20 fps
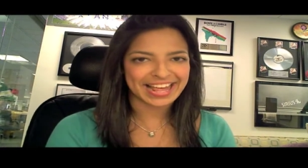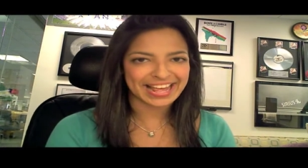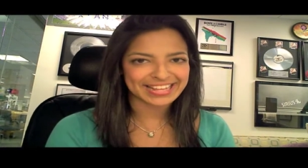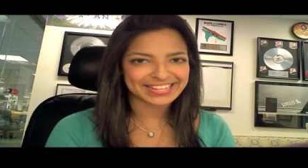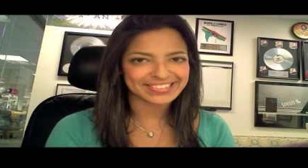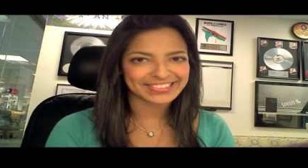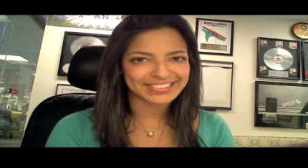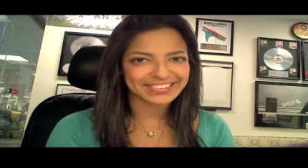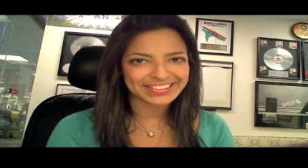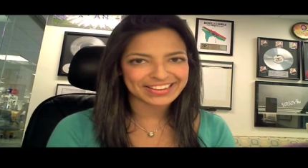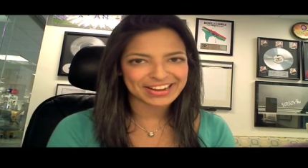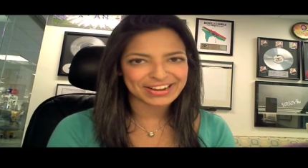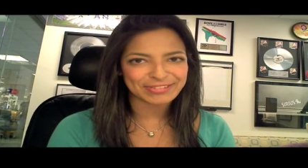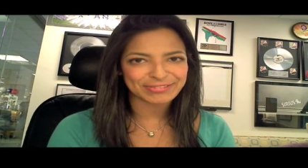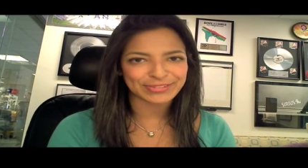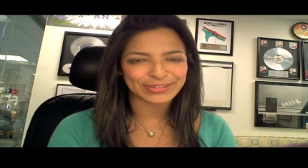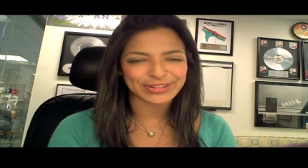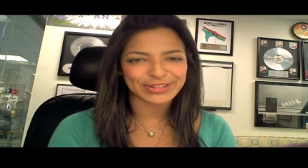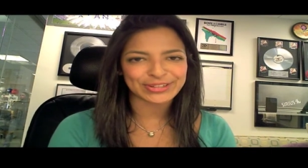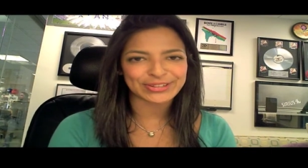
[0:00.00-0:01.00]
that's all I got
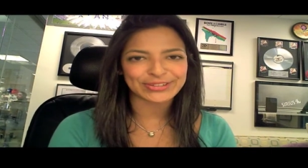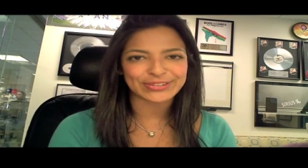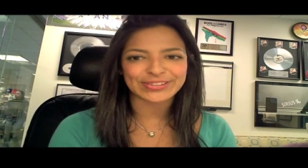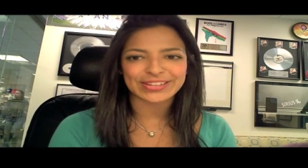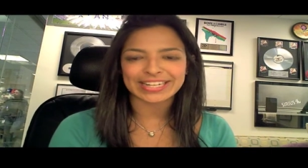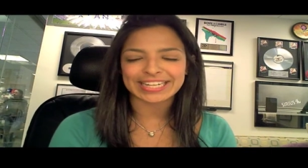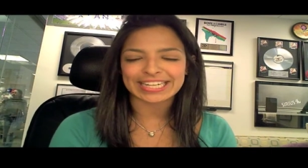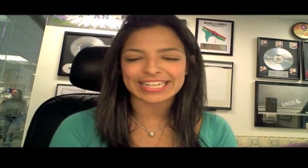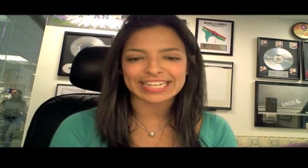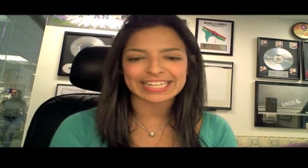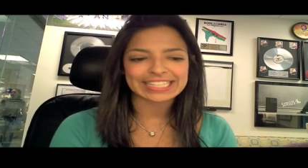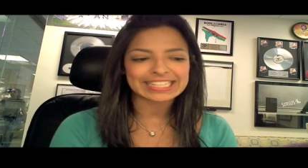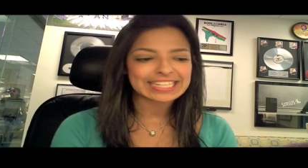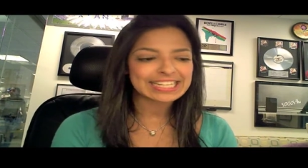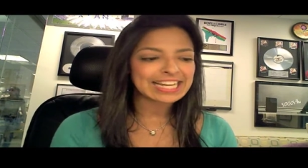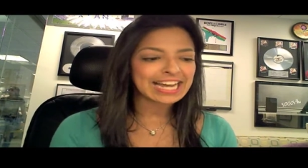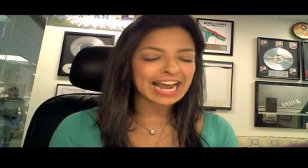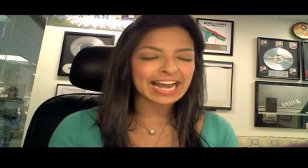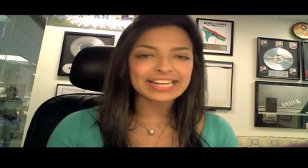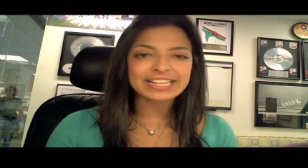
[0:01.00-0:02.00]
for you. Uh,
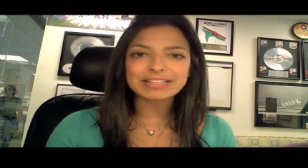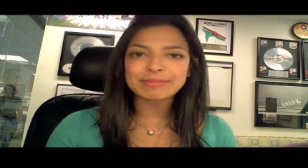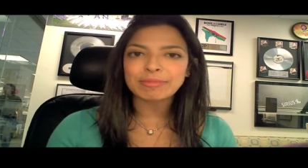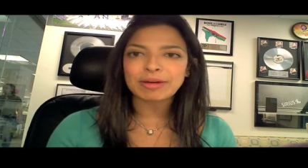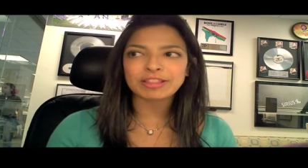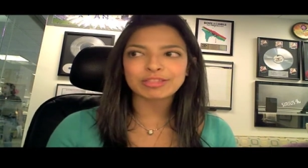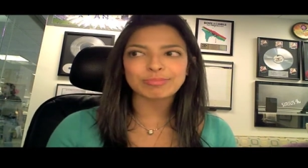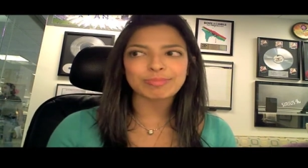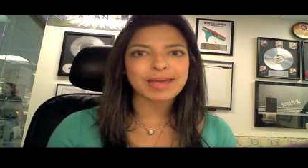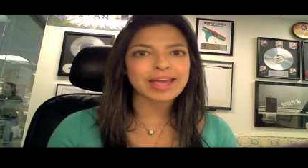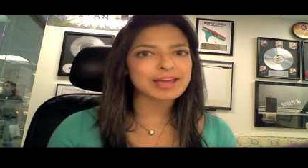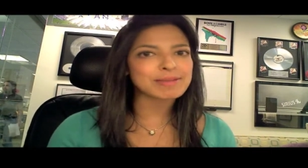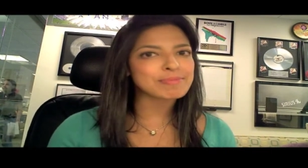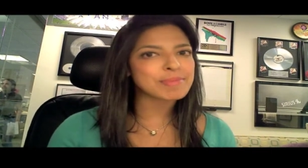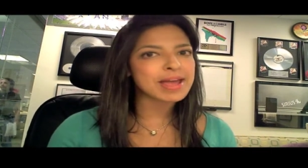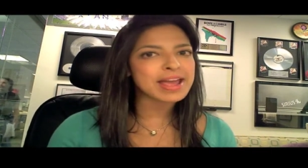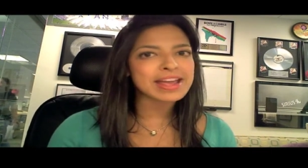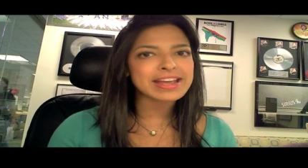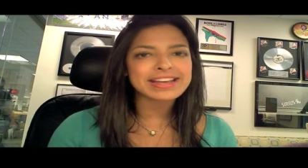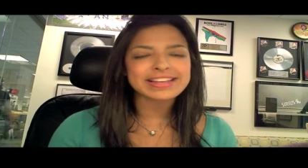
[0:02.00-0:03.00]
end of the month, man.
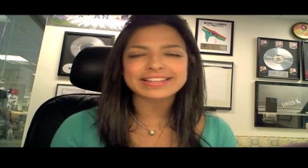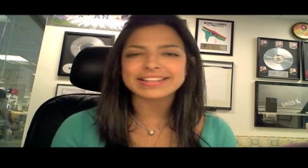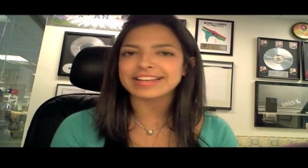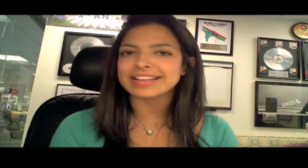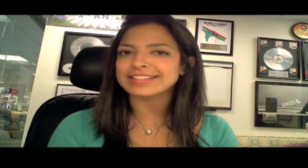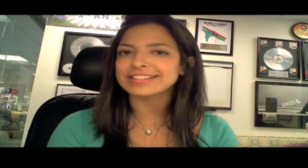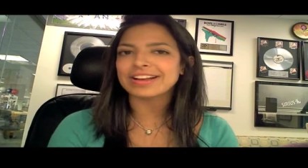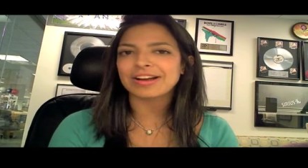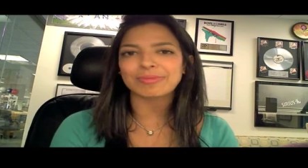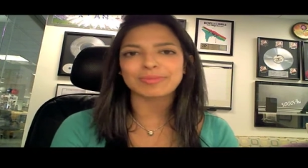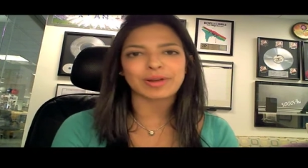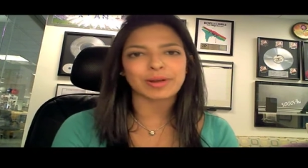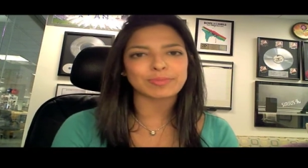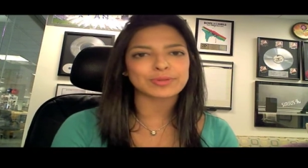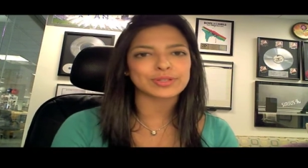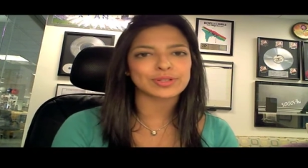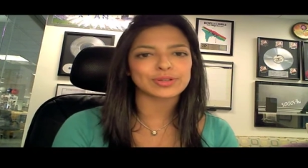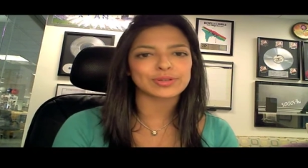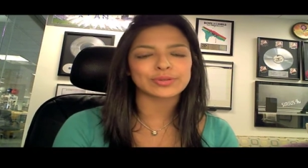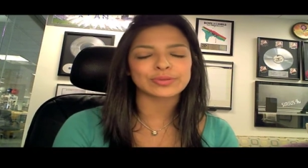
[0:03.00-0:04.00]
May is, is coming up
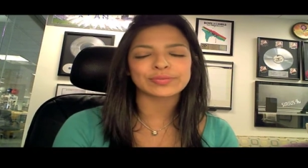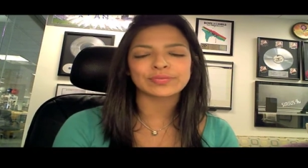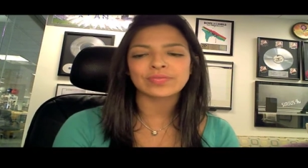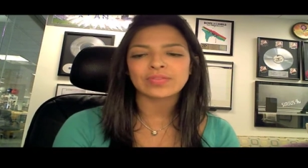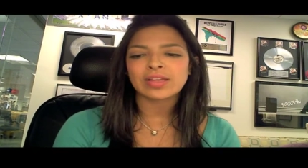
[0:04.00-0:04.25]
soon.